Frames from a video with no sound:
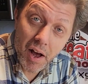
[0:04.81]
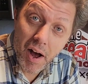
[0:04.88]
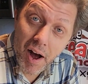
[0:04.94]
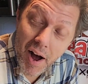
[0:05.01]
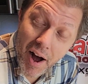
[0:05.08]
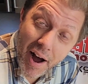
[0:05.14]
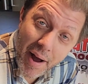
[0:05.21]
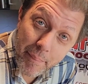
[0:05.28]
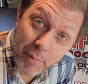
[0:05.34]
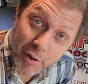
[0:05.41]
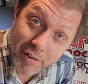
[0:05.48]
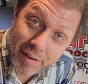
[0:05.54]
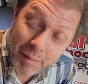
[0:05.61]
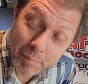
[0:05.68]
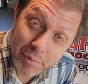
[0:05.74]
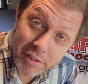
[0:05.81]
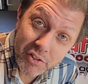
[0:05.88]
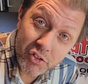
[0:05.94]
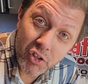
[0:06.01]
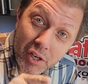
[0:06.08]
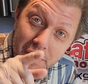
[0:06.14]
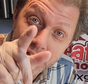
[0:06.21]
I'm the Great British
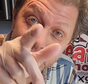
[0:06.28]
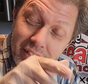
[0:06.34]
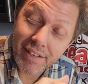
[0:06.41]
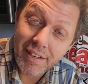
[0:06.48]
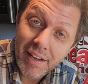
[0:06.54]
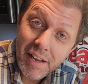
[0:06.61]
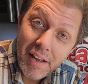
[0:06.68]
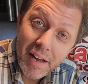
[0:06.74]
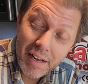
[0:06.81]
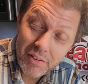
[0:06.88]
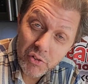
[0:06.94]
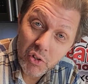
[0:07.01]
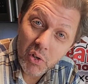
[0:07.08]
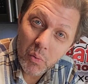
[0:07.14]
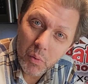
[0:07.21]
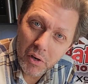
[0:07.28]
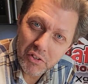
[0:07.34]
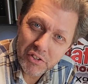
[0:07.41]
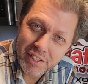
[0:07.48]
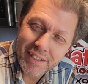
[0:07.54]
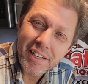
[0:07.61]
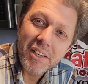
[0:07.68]
Chocolatier and you're
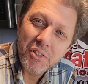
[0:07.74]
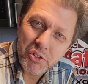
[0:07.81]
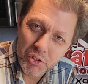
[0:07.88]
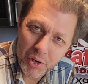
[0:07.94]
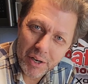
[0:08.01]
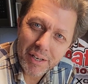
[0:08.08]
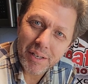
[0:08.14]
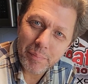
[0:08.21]
watching Chocolate